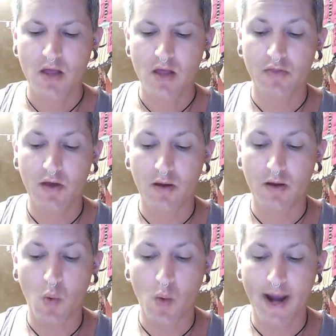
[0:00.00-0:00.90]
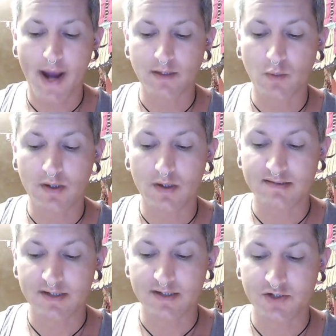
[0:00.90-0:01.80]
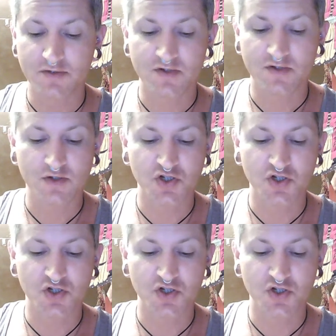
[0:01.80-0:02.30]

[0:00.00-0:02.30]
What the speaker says: Though White was introduced to